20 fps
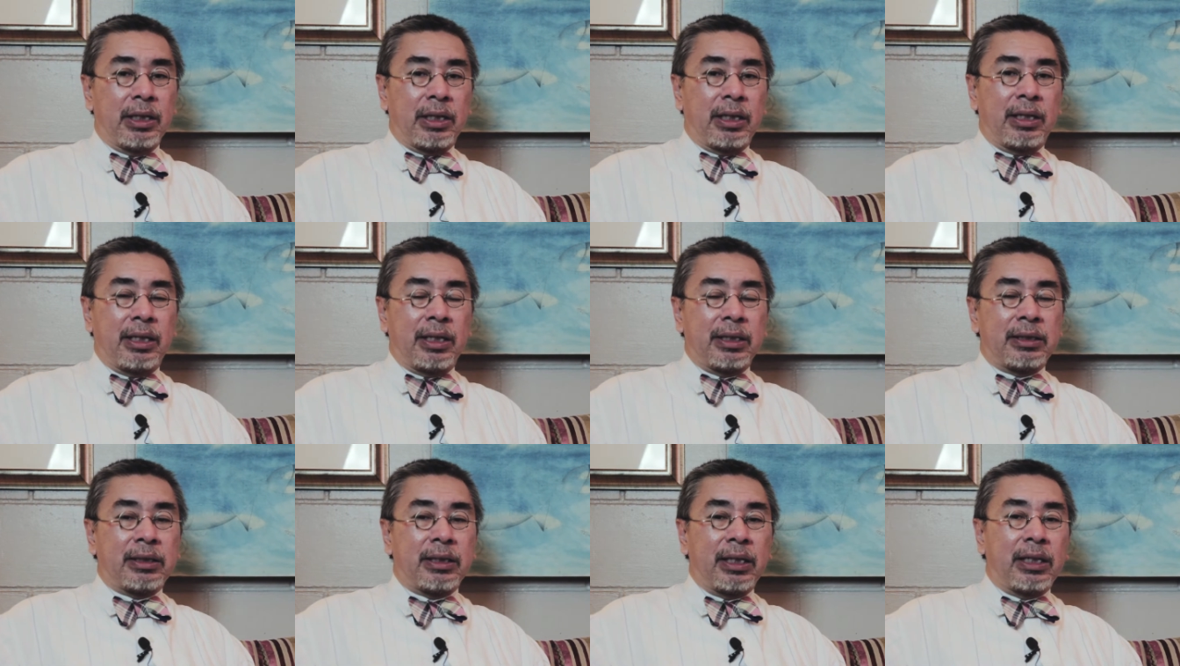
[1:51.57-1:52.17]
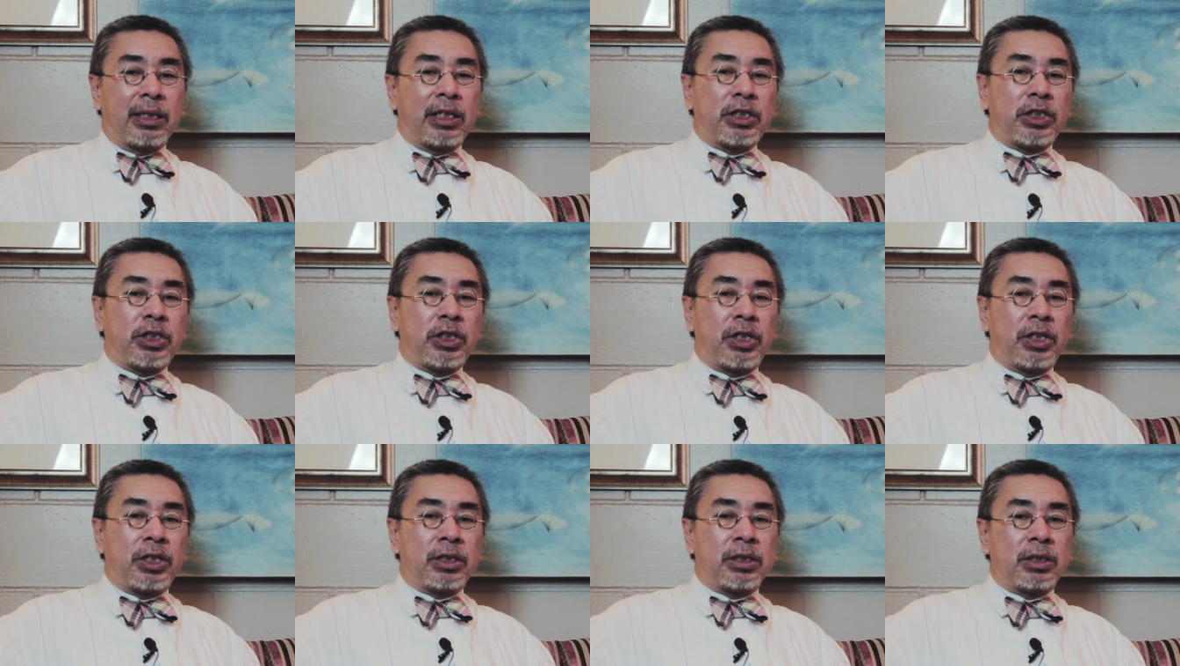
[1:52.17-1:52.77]
This
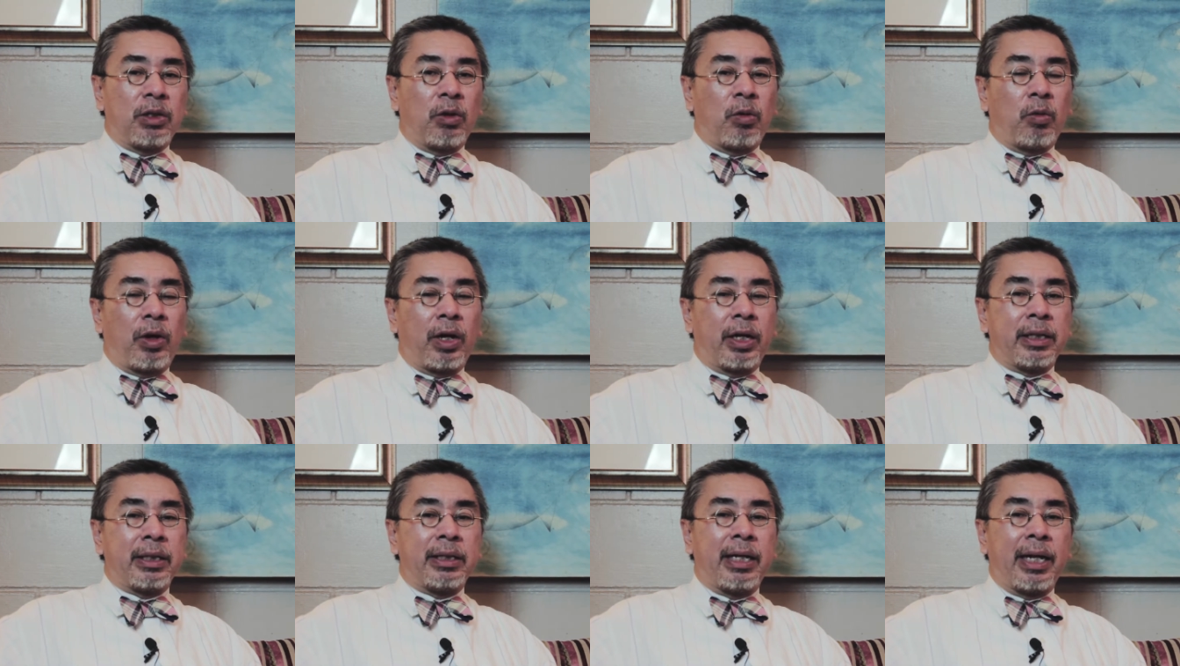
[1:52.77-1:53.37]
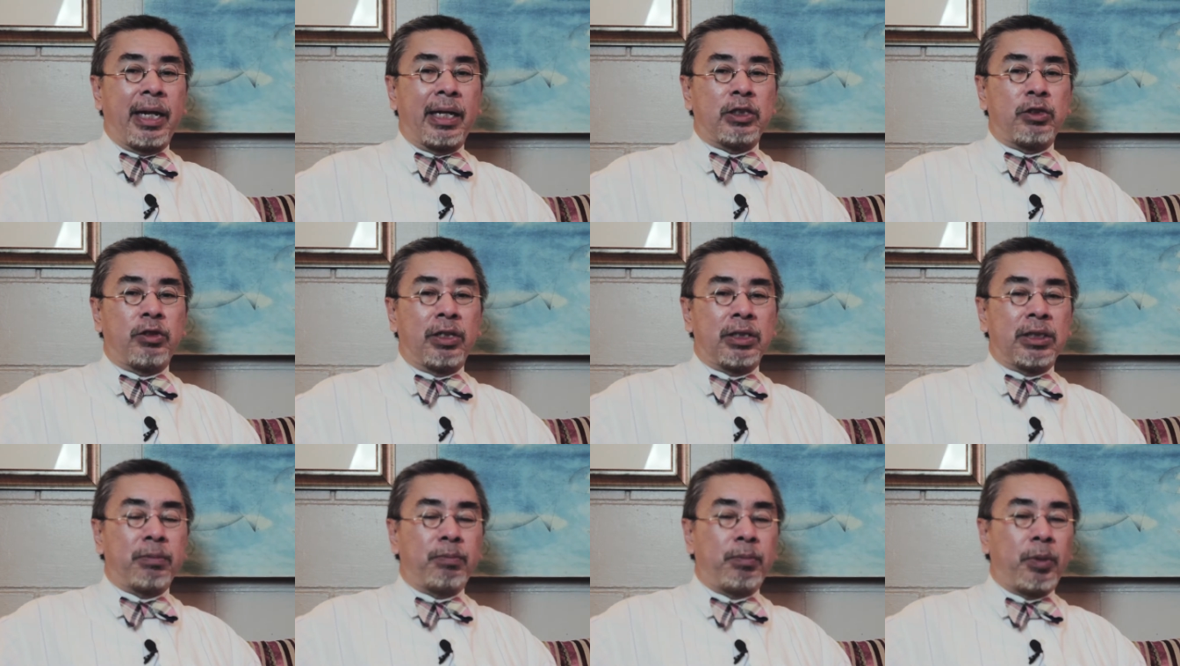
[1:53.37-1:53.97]
signature is the one that
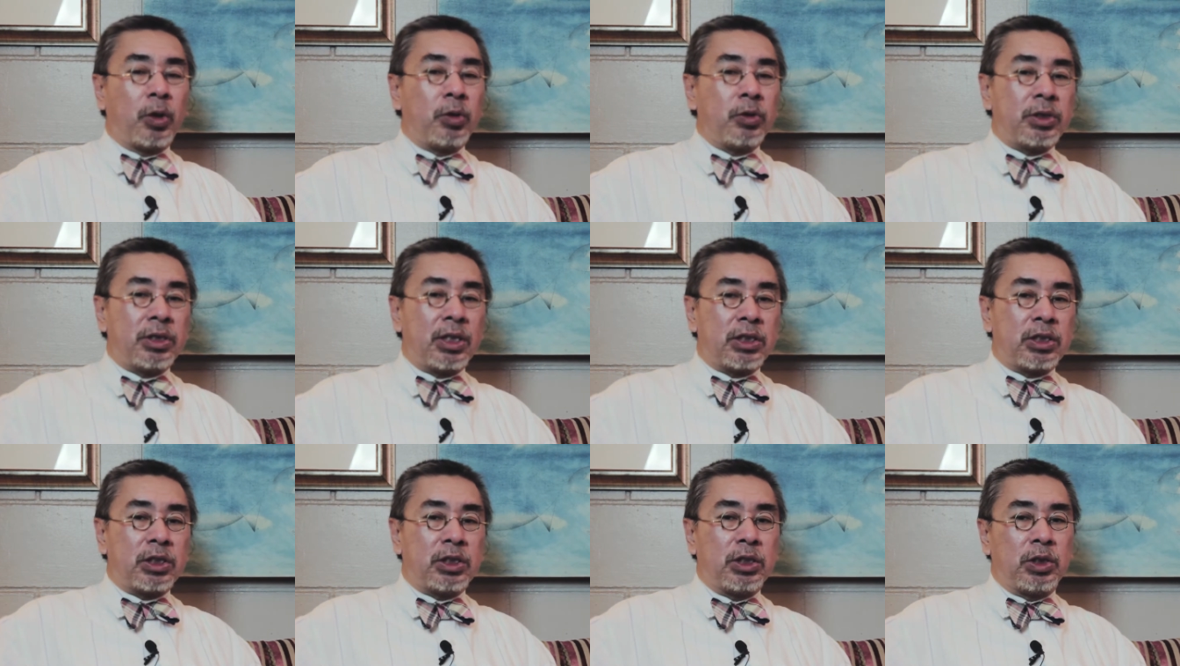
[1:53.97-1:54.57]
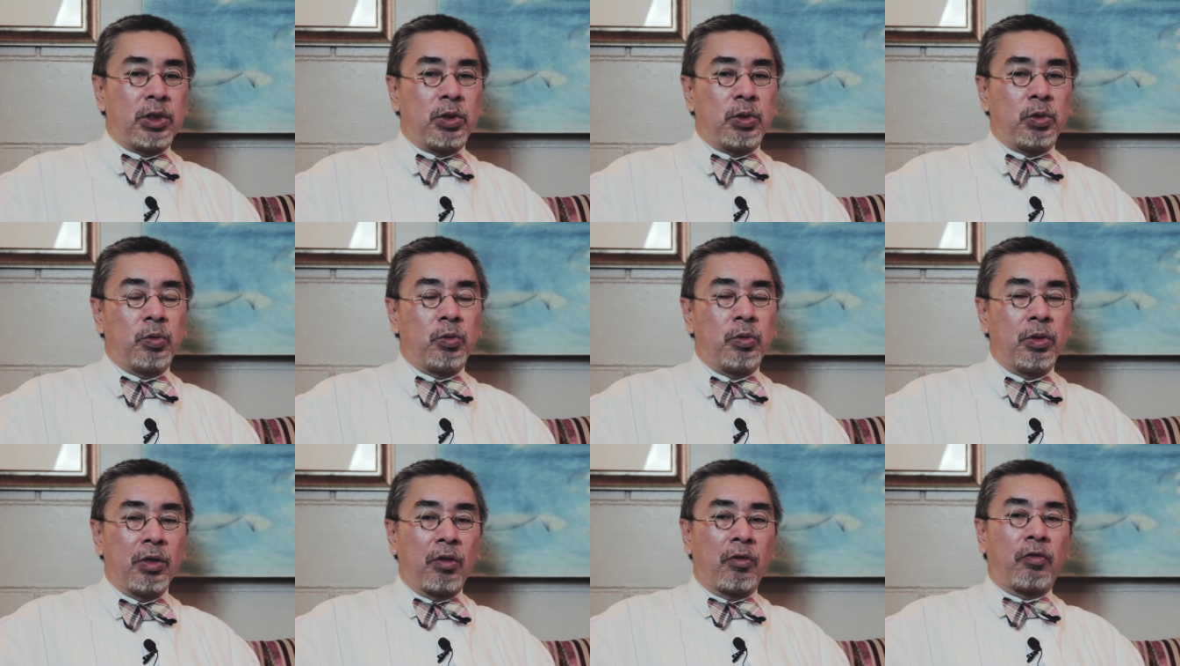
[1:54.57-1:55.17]
transposes
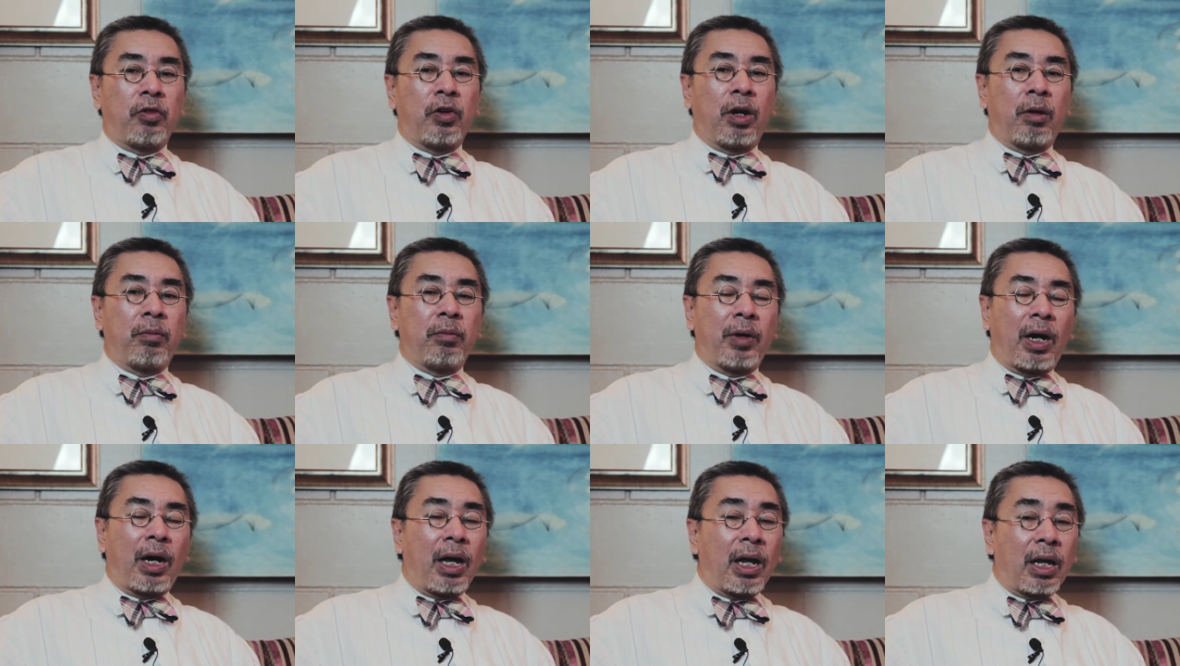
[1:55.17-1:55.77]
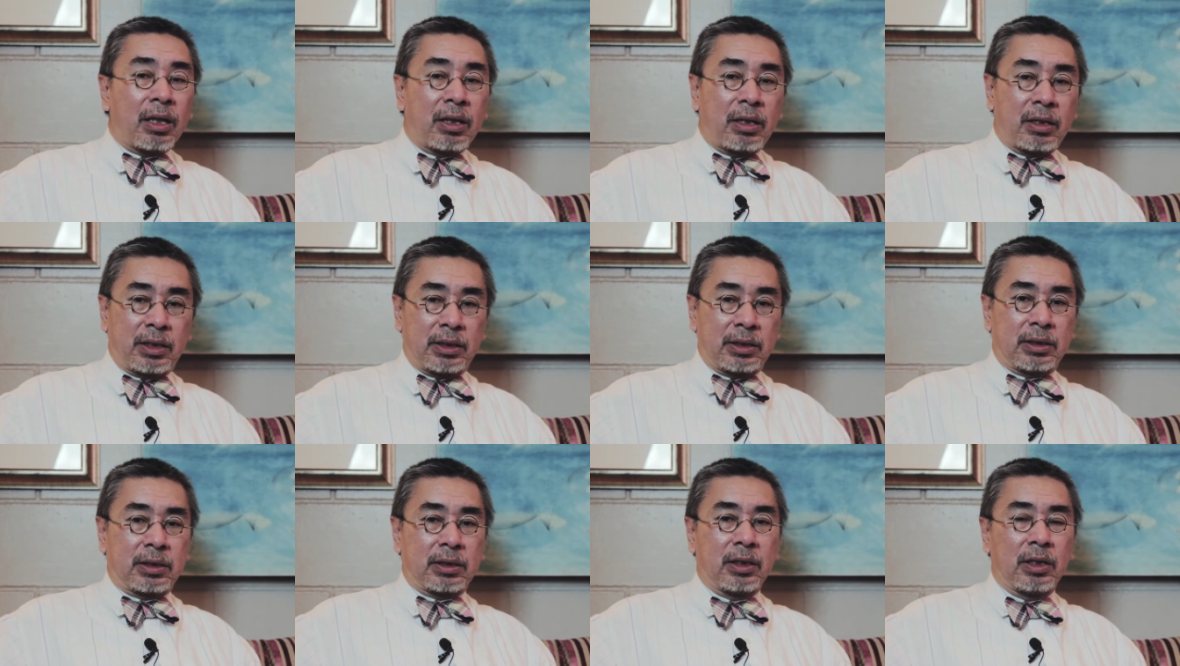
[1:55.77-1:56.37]
you from
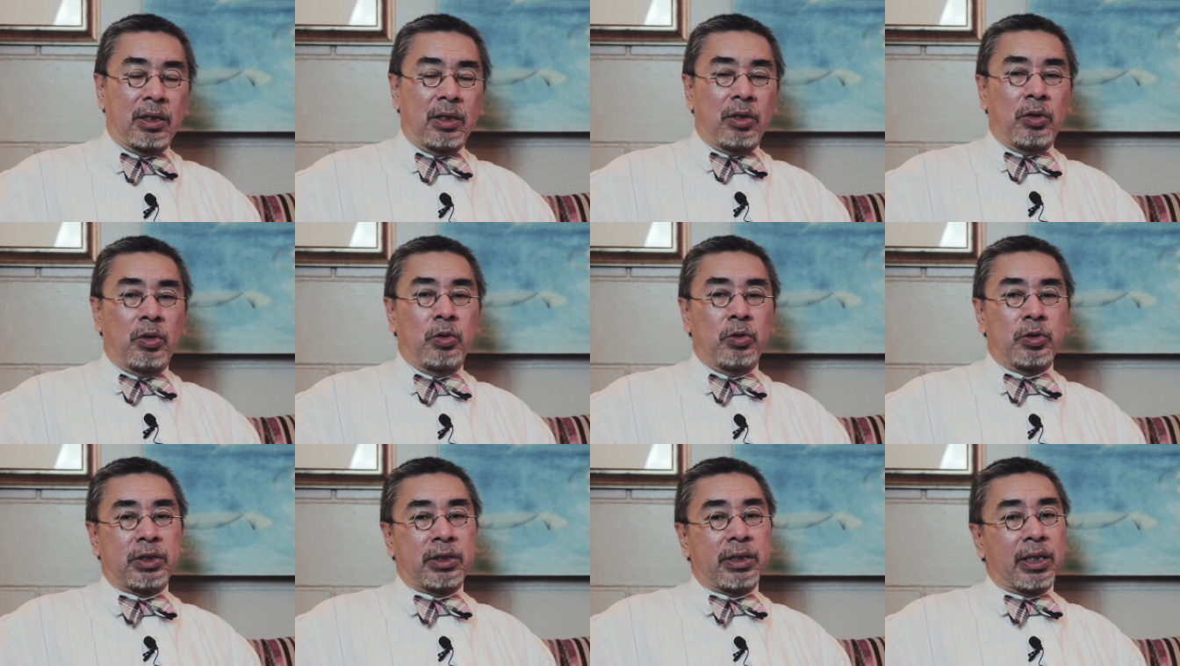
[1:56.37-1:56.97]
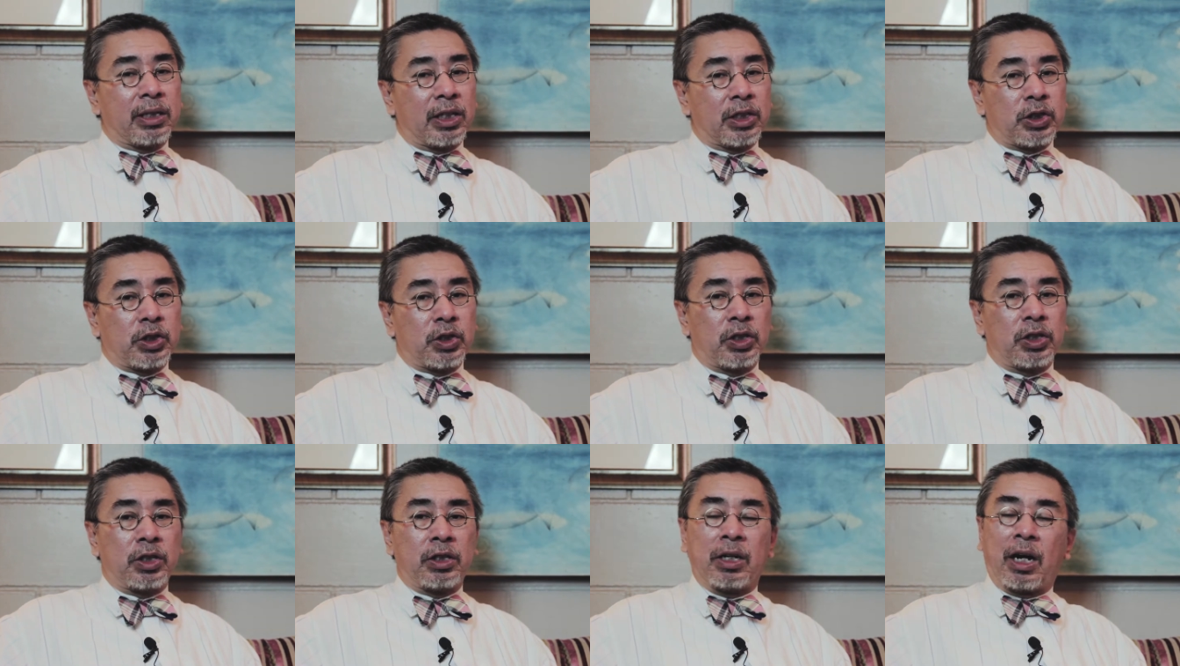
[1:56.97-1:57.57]
others whose
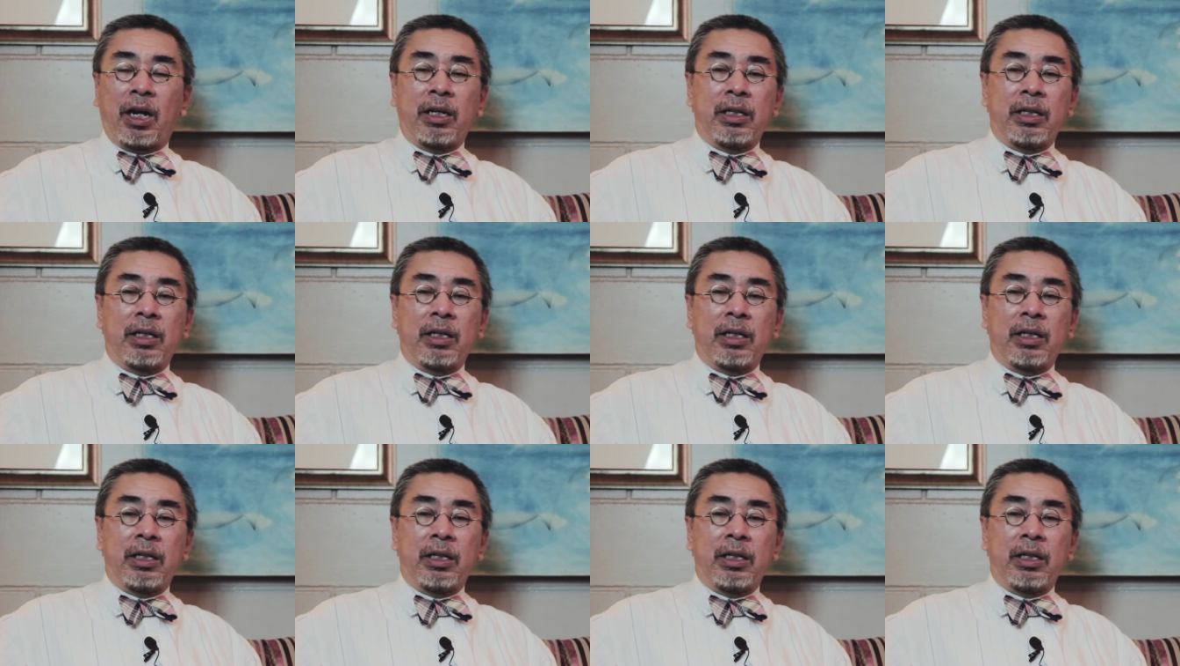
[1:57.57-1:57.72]
signature